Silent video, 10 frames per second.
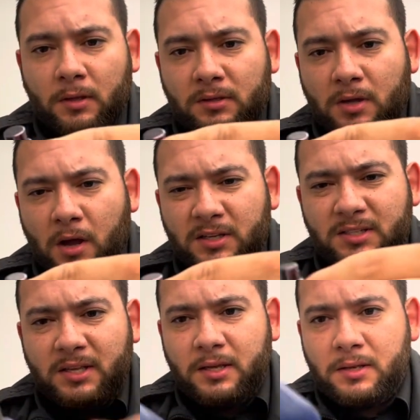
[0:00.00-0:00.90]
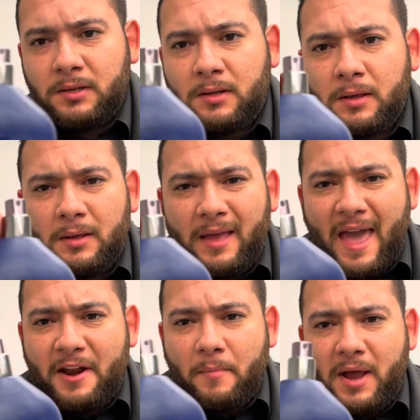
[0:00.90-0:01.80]
tungsten
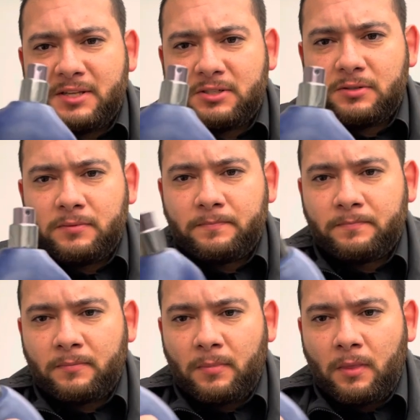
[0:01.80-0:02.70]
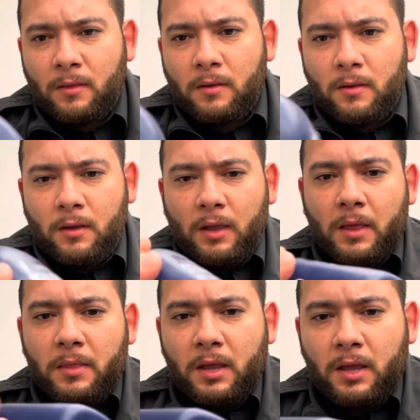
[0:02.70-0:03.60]
atomizer.
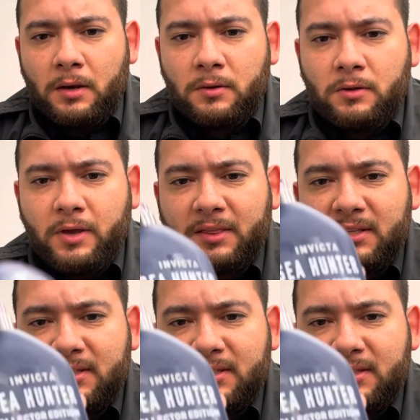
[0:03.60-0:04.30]
And then you get the